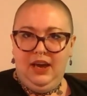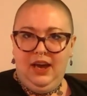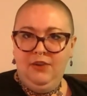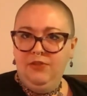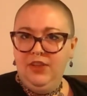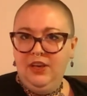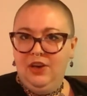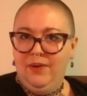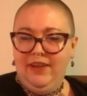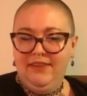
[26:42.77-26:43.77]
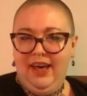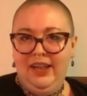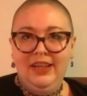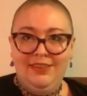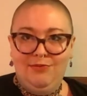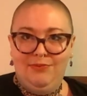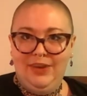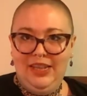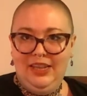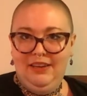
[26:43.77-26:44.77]
don't think Go Ask Alice
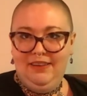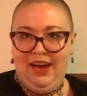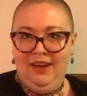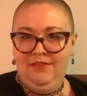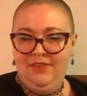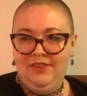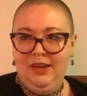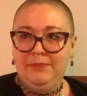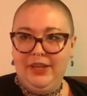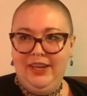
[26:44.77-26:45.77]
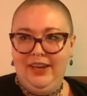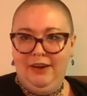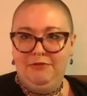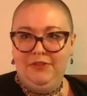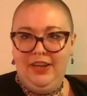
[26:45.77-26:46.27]
really dives deeply enough